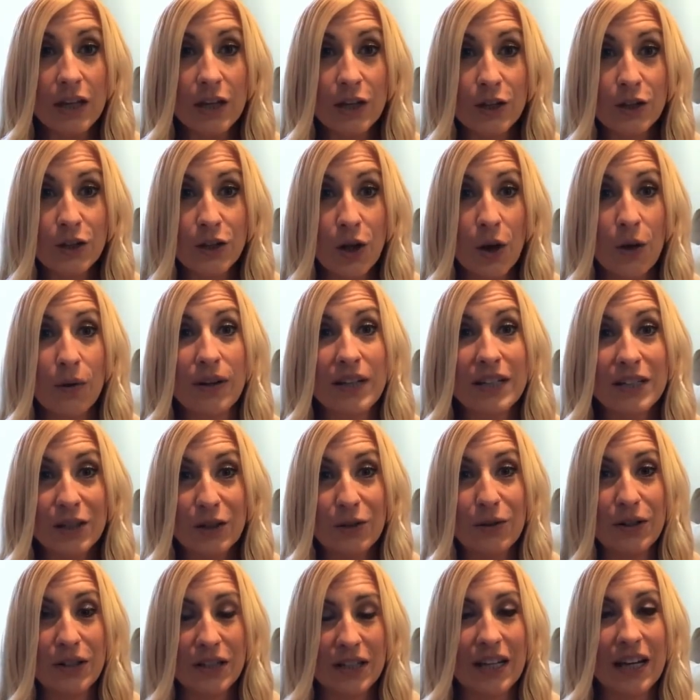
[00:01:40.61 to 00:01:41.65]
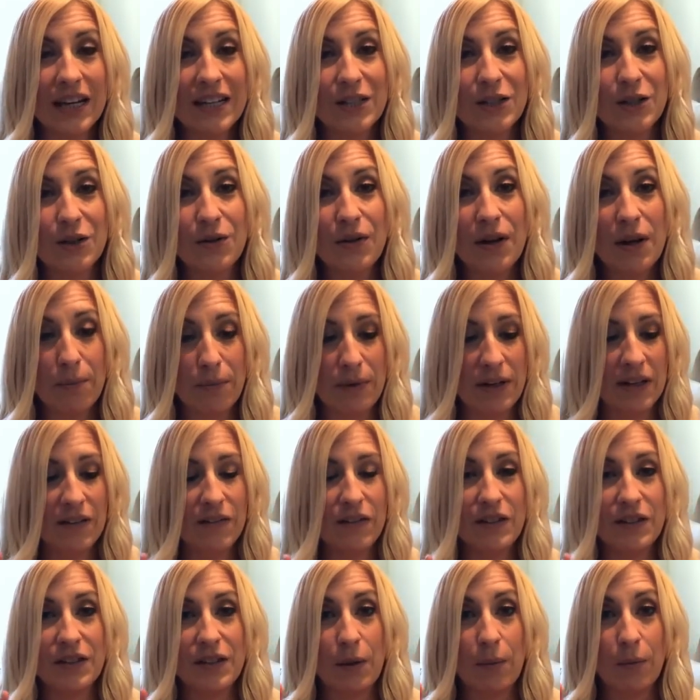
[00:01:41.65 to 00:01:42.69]
So let's get to it. I'm going to give
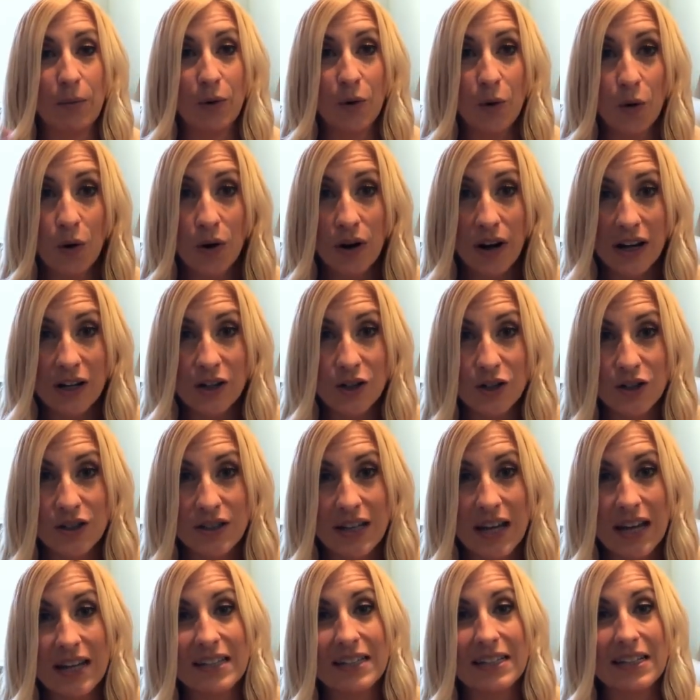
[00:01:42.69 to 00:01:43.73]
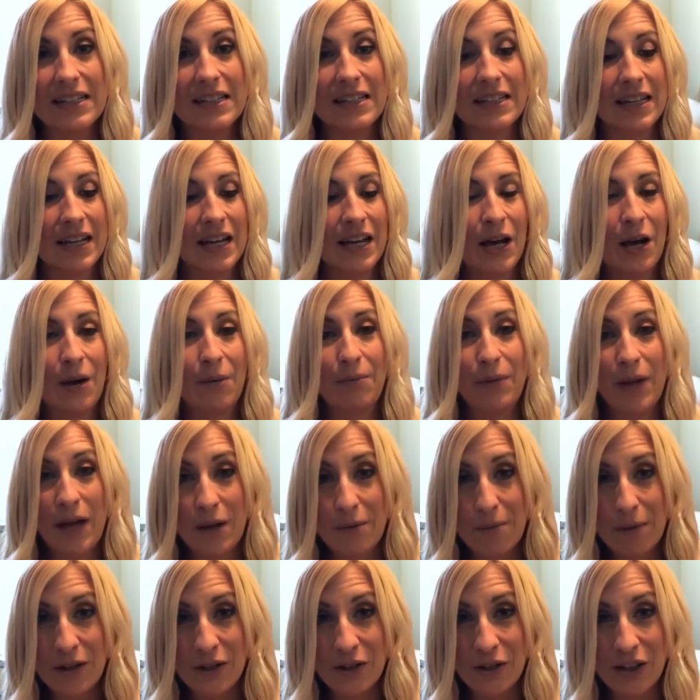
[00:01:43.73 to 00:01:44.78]
you some core exercises,
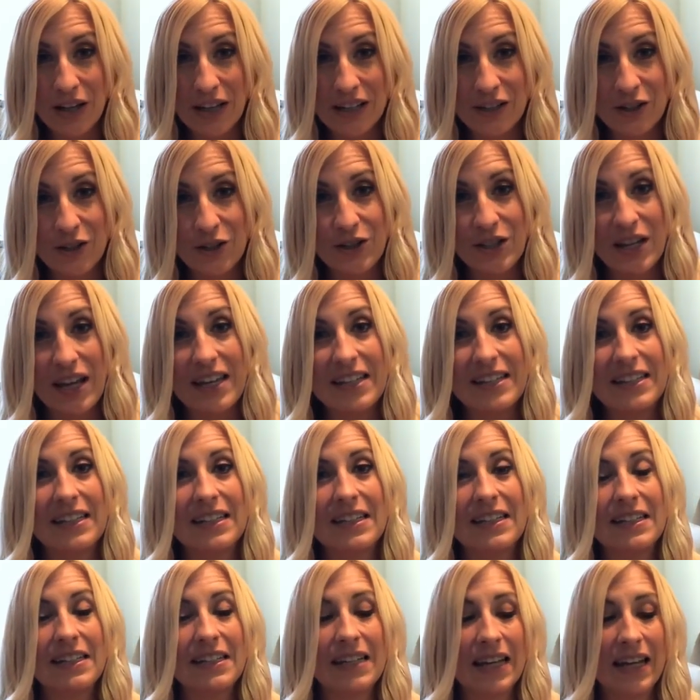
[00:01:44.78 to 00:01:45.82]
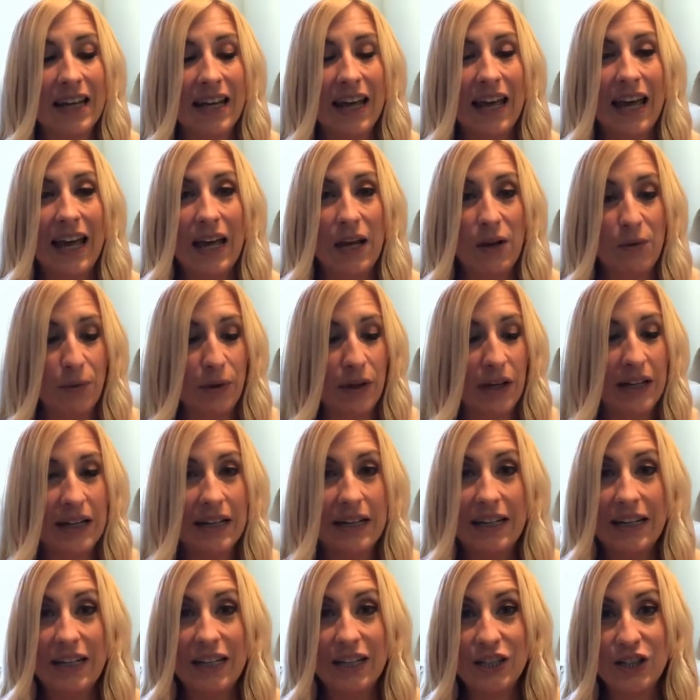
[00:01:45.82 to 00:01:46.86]
plyometric exercises, and we're going to
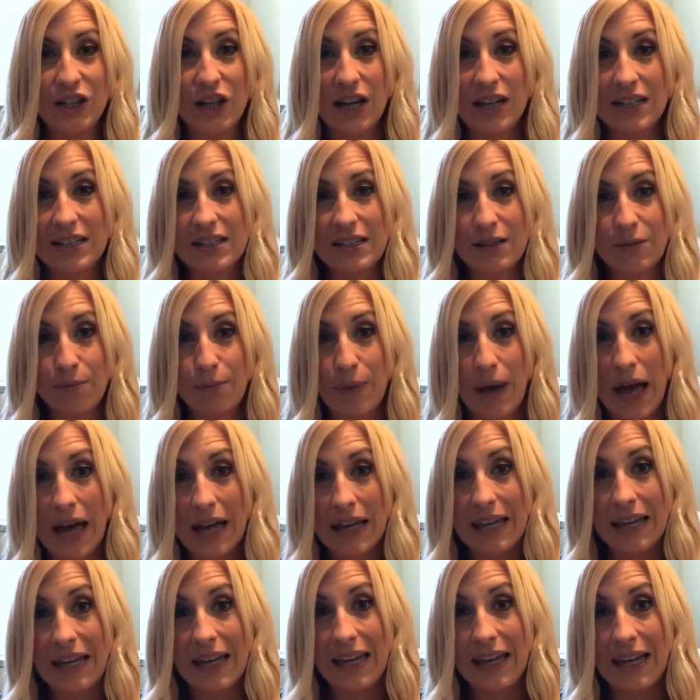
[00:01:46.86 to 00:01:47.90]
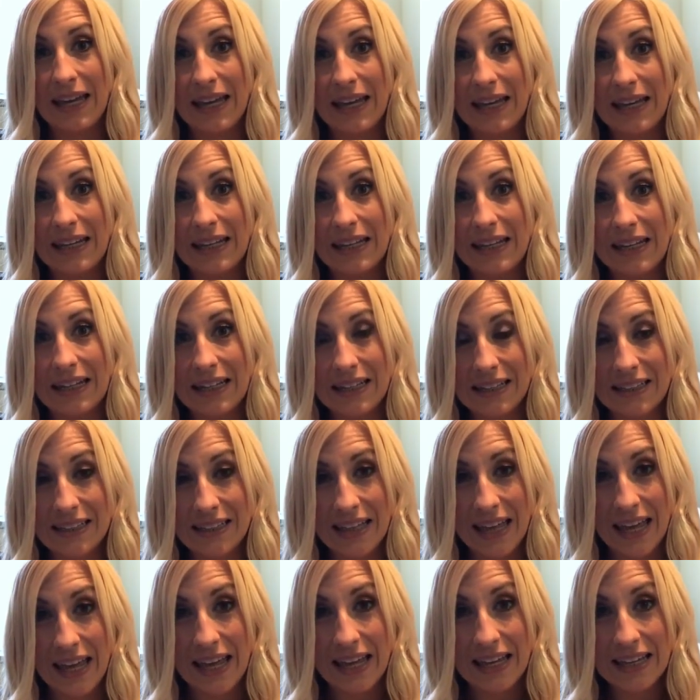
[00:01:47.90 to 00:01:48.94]
hit chest, back, and
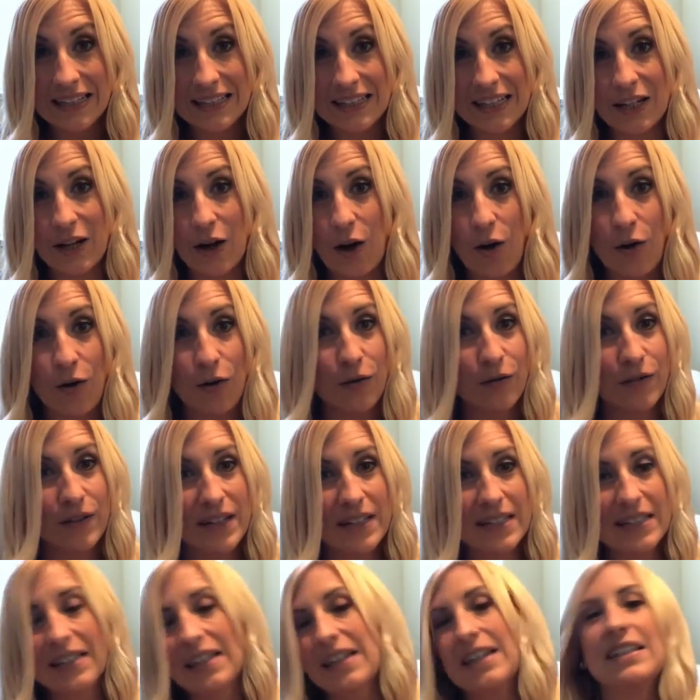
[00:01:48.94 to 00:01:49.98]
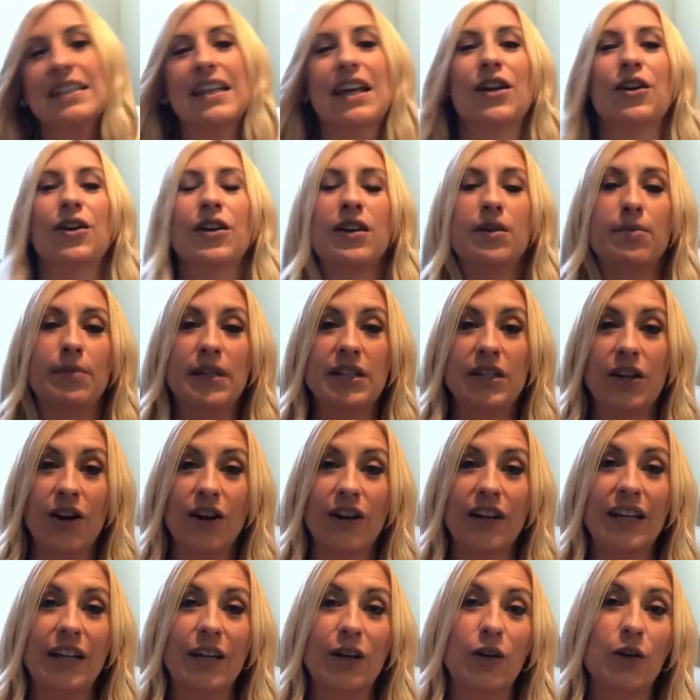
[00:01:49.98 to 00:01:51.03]
legs. And all of these, like I said, are going to be
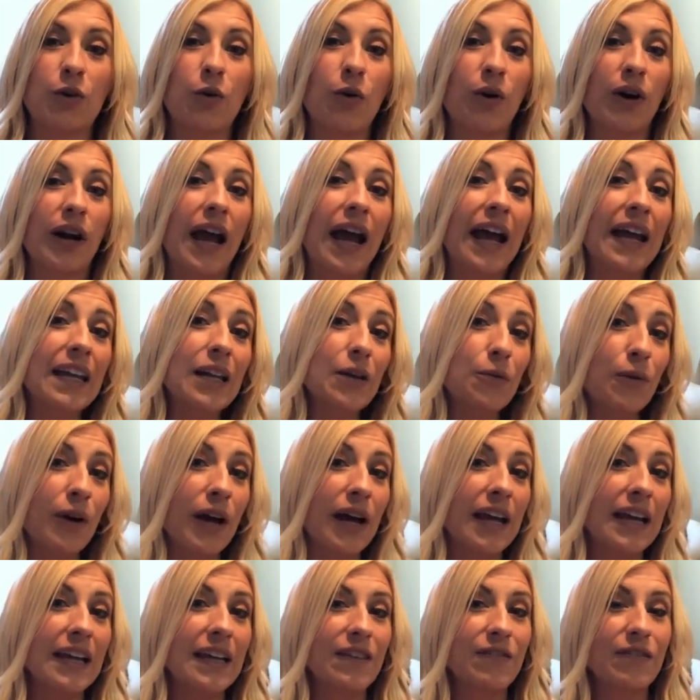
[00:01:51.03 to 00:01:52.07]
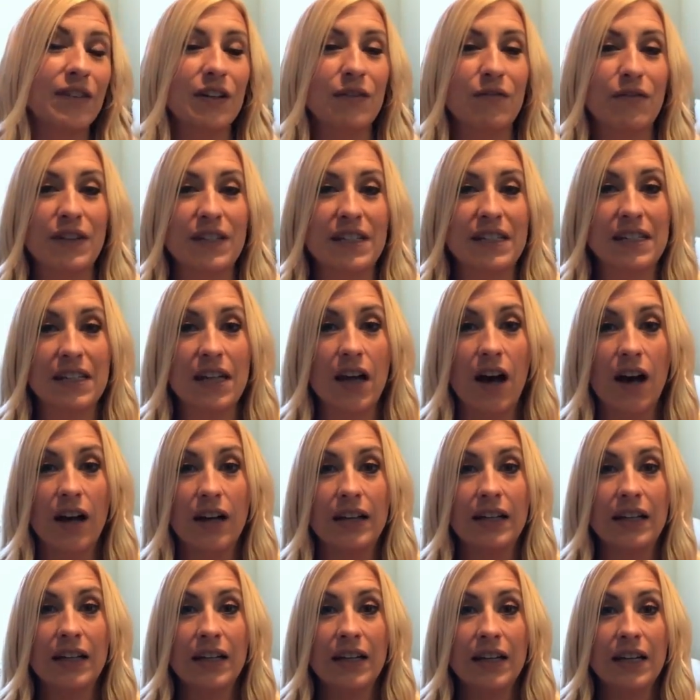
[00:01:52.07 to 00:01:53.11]
targeting your core anyway, even if it's
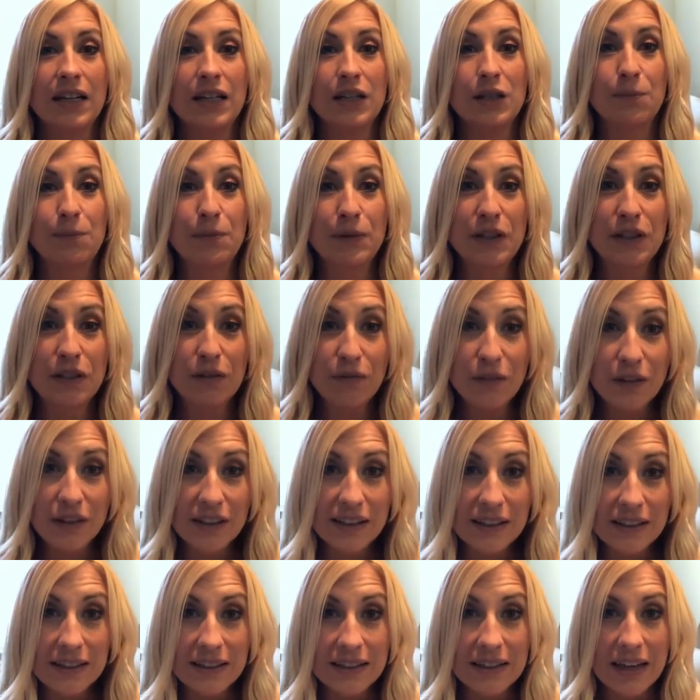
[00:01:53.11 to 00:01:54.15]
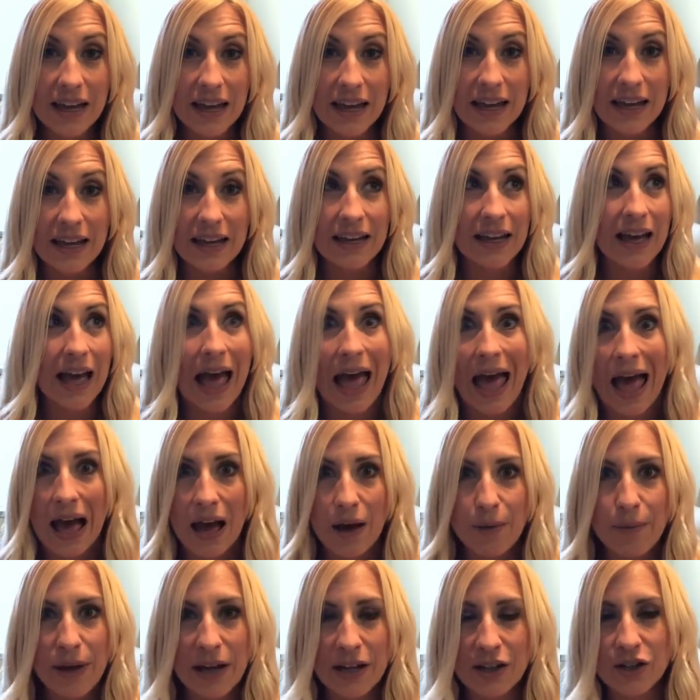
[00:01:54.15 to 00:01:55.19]
not specifically a
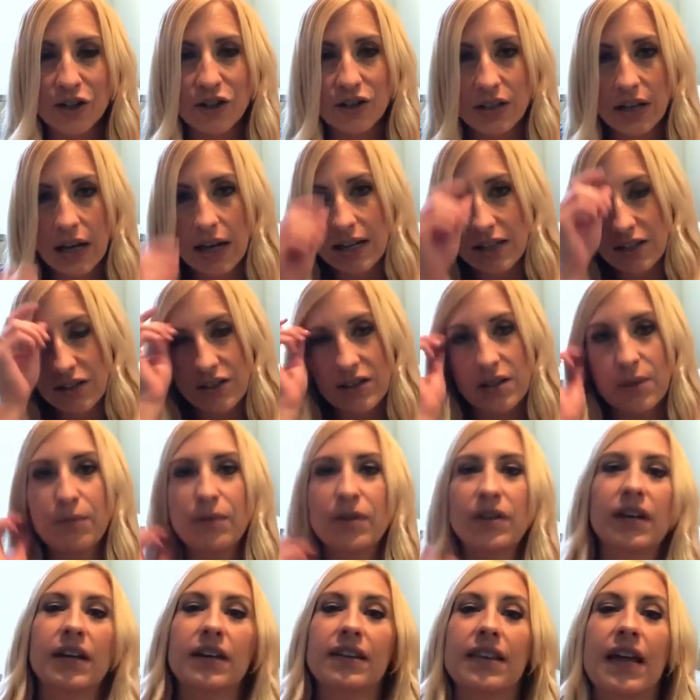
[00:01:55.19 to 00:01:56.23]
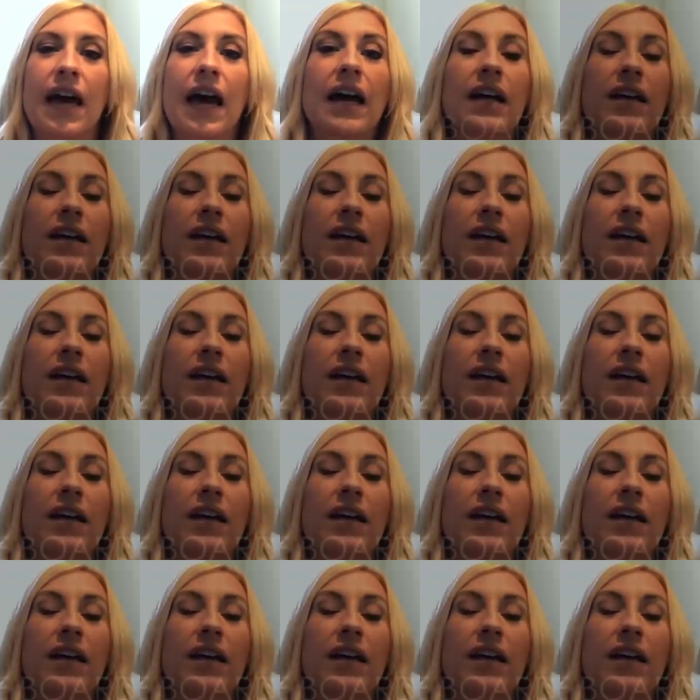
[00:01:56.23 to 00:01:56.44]
ab exercise or something like